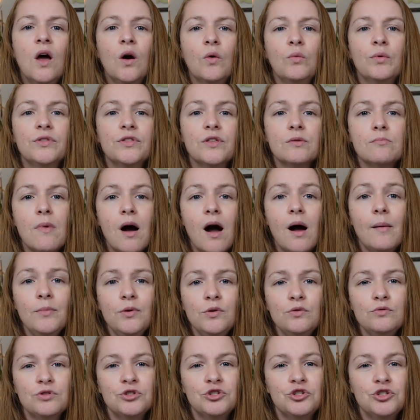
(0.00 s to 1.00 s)
with the mom
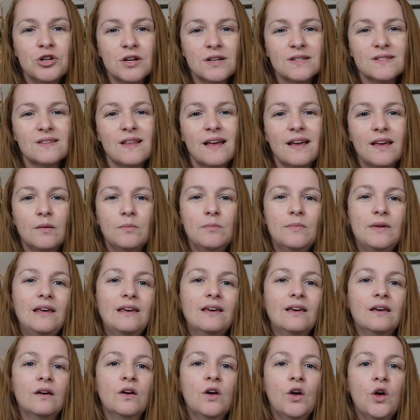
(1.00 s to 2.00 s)
who's just like
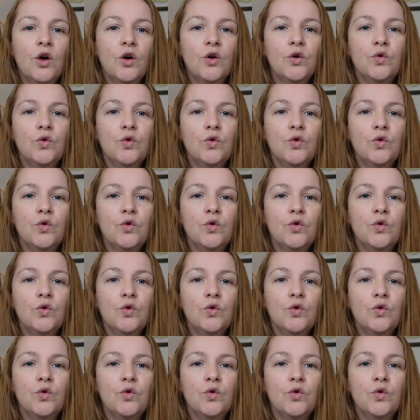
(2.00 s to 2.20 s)
me,